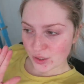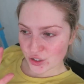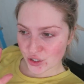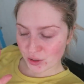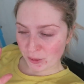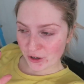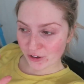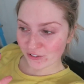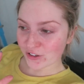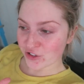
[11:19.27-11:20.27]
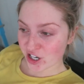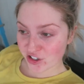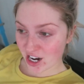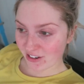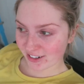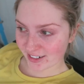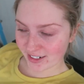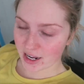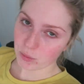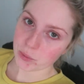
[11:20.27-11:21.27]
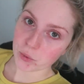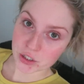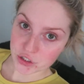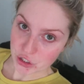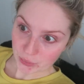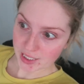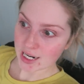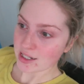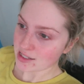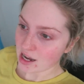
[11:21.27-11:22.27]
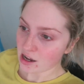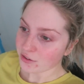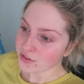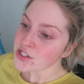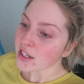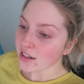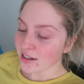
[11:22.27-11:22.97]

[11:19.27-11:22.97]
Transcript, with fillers: We do not approve of drink driving, and we wouldn't do it ourselves.